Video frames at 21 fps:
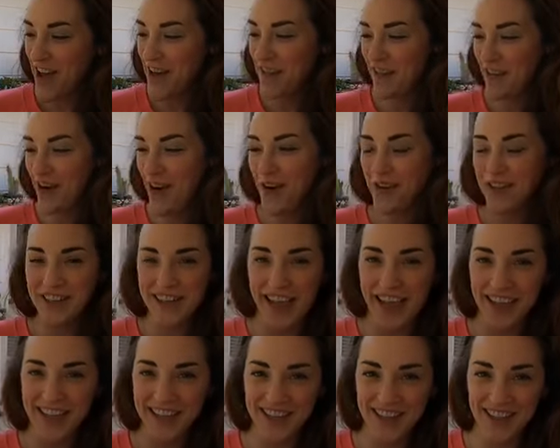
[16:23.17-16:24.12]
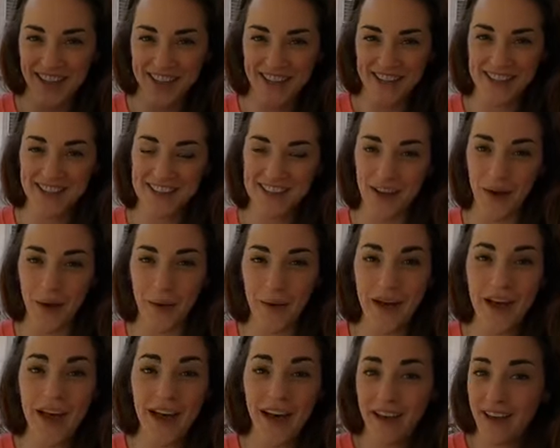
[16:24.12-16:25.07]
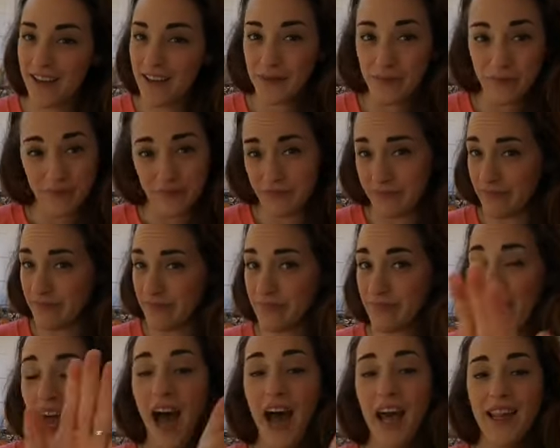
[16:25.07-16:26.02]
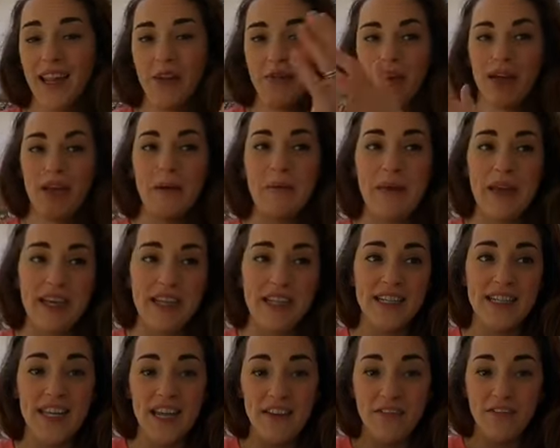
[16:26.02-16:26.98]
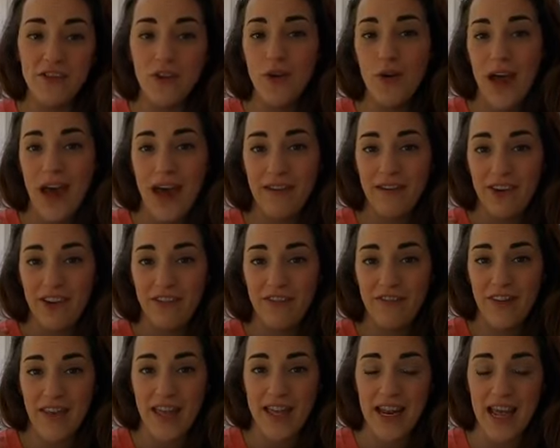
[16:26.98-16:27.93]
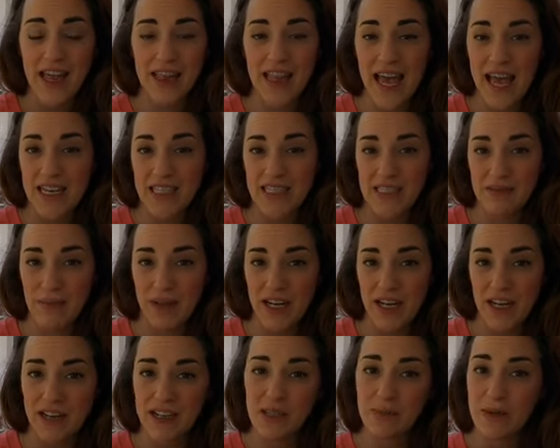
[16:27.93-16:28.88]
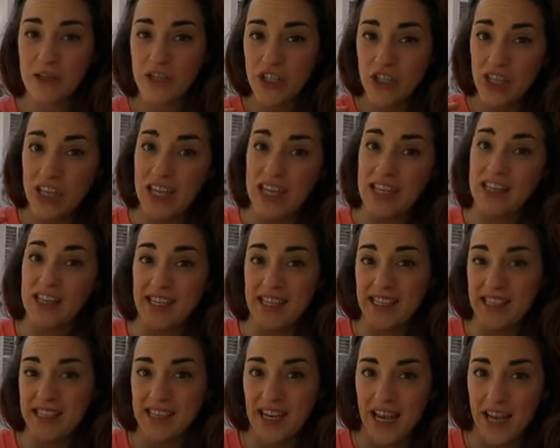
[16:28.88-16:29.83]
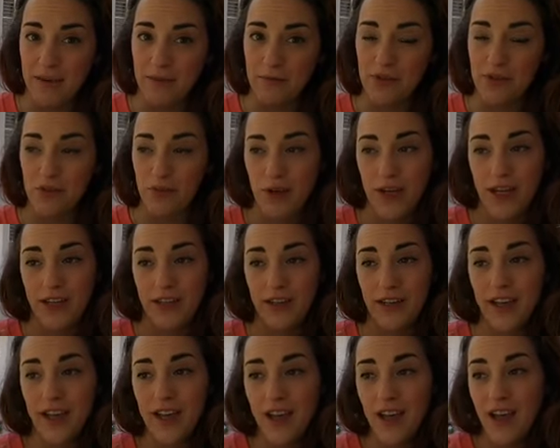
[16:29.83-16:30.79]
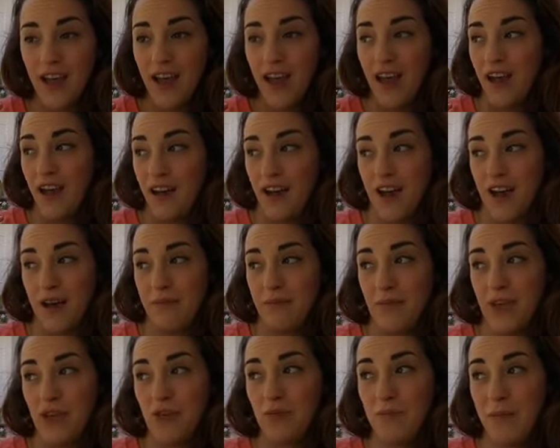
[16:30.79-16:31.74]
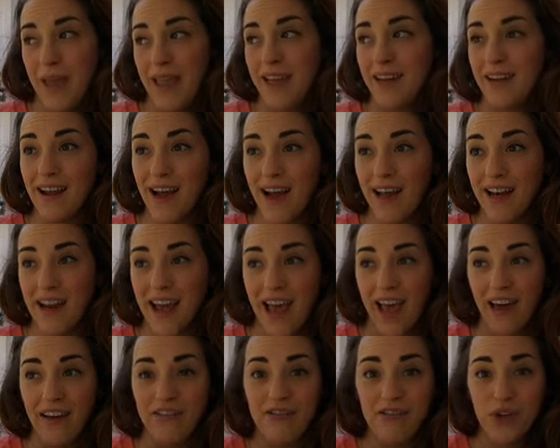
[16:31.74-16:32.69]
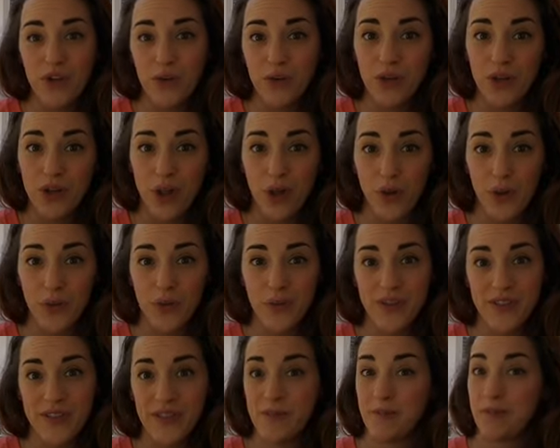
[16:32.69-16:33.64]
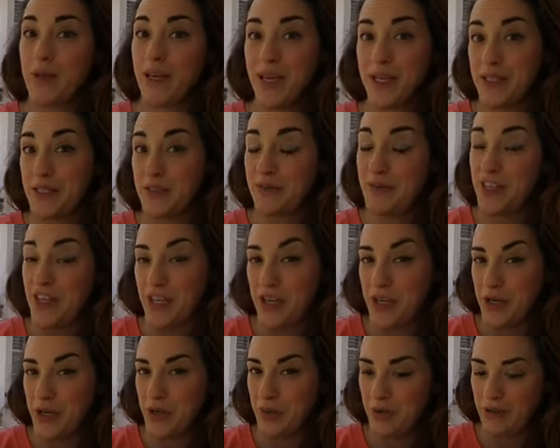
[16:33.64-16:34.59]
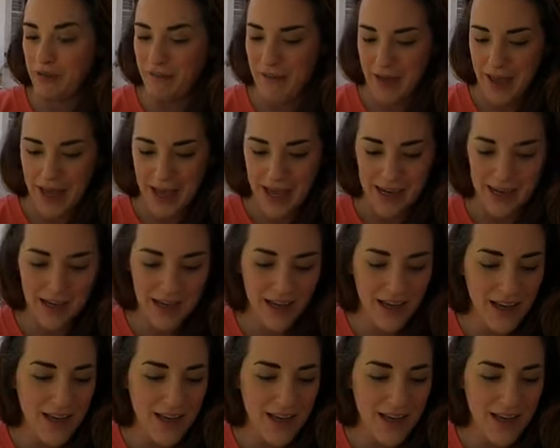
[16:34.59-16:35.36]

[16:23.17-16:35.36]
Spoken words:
for only $8. So highly recommend if you have an event last minute, especially in these times when you may not have new clothes because of the year we've had.